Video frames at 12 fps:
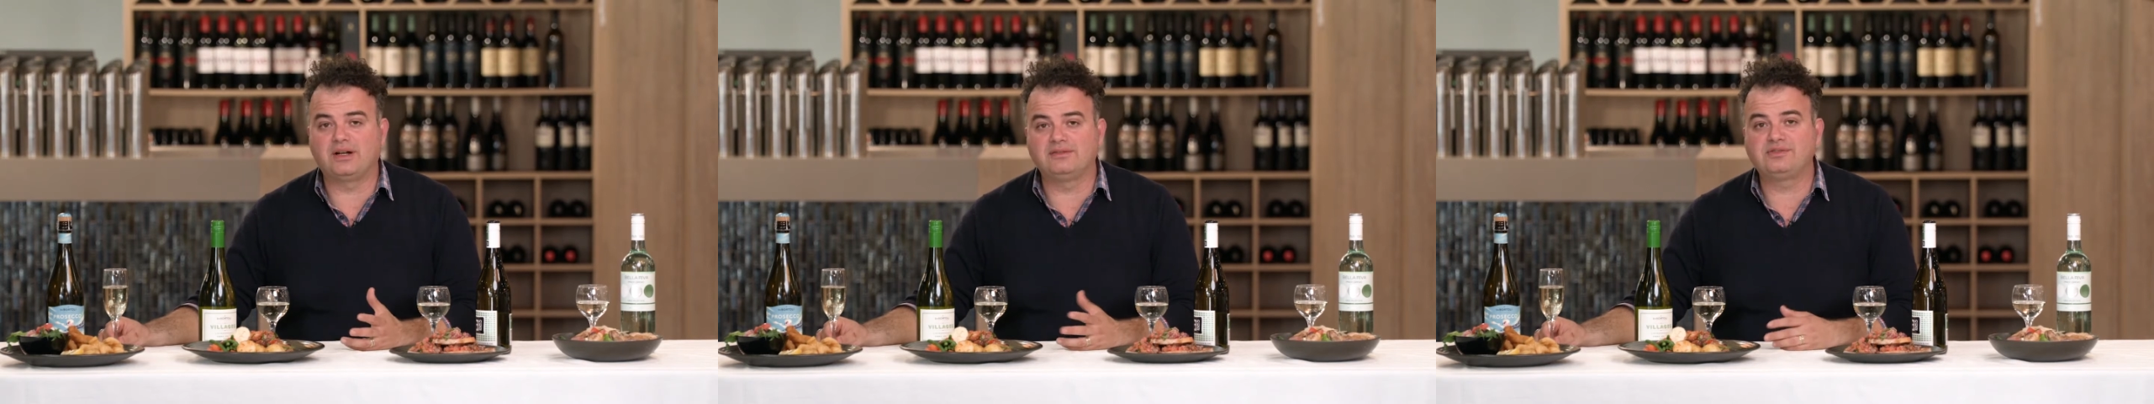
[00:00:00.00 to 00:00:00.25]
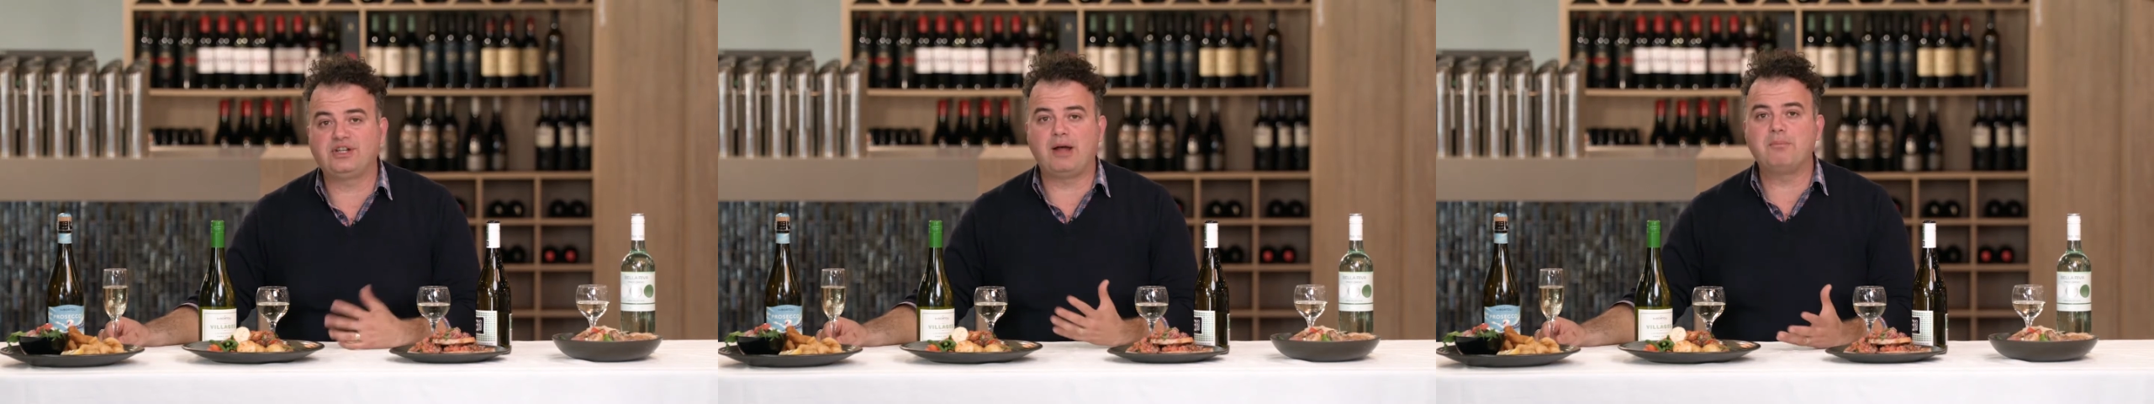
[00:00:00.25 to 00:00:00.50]

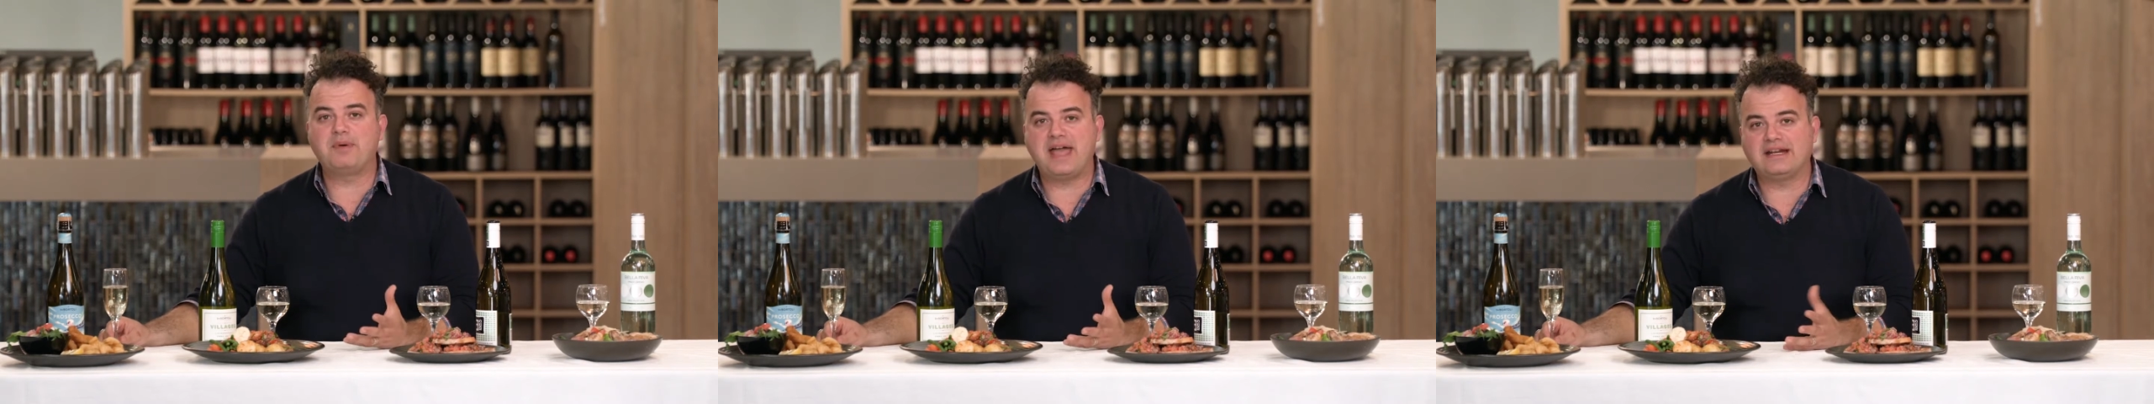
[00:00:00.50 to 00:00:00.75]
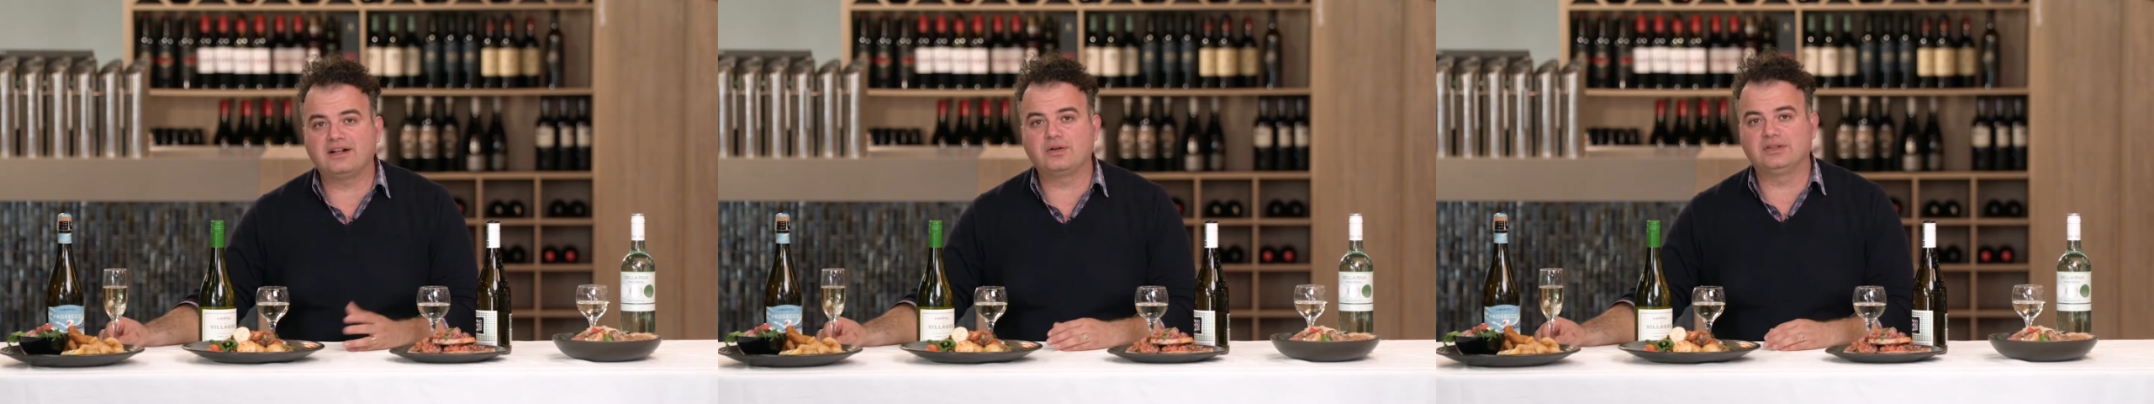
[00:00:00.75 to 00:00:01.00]
of
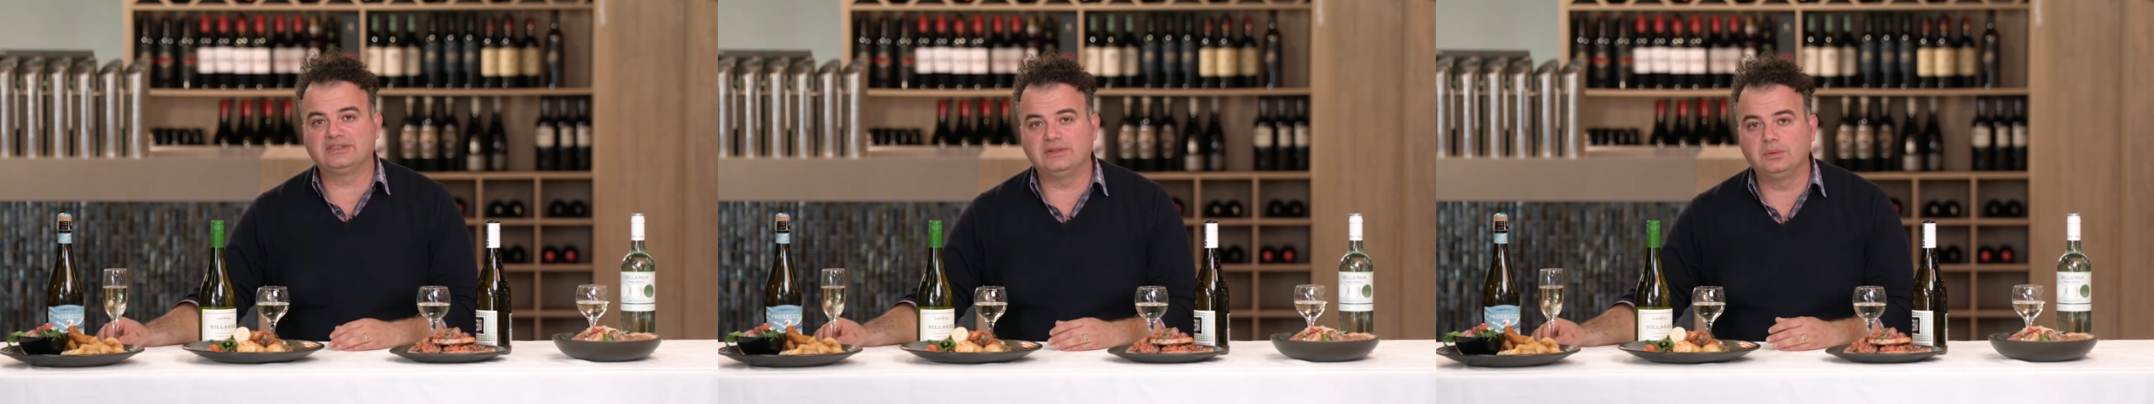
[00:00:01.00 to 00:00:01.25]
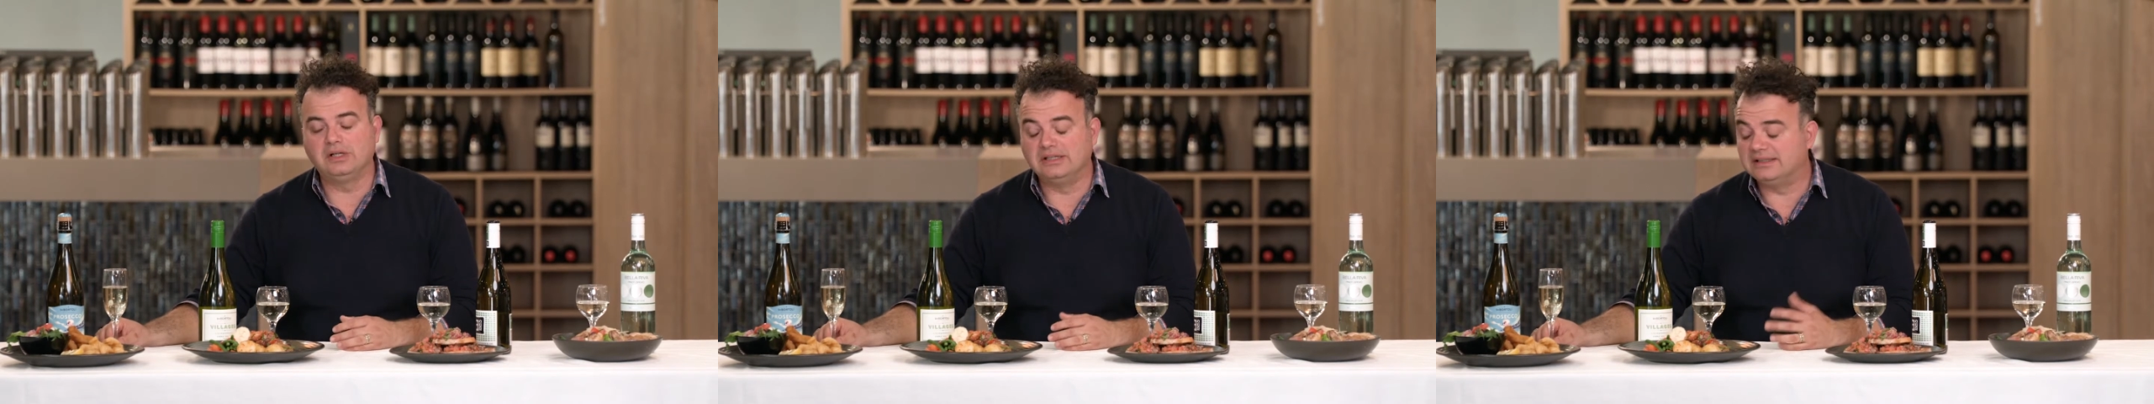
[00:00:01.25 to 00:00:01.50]
champagne across the
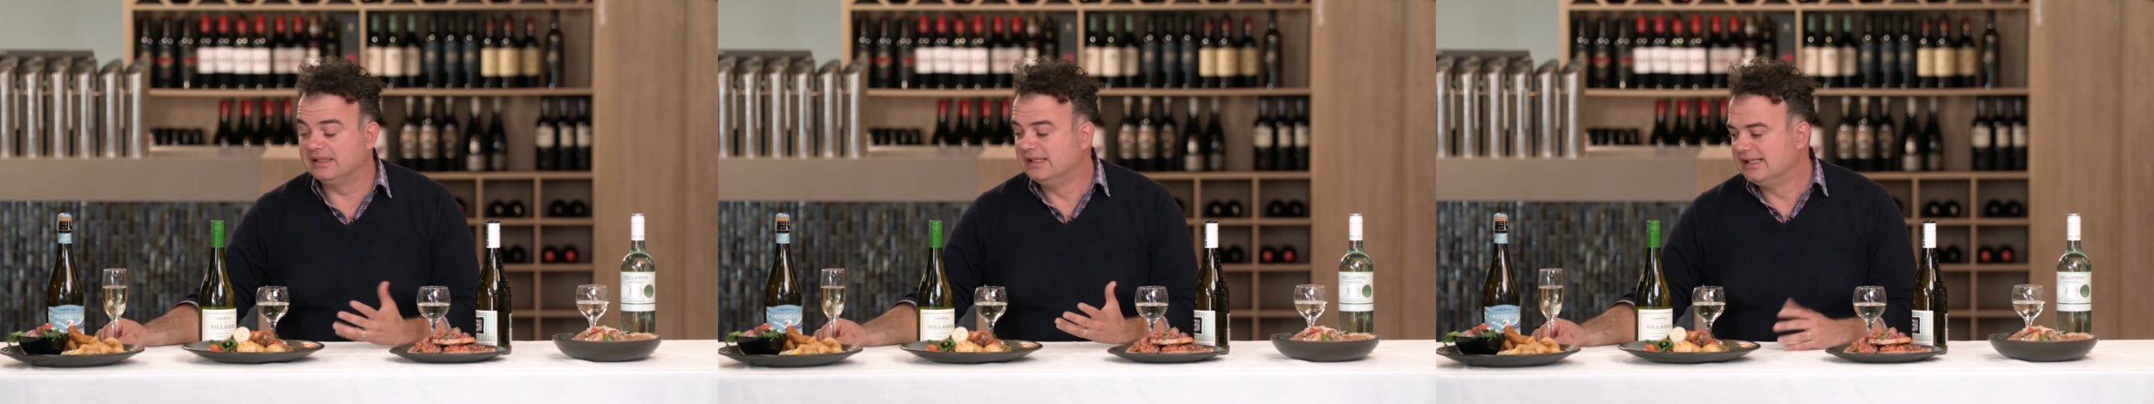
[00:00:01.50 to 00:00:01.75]
world.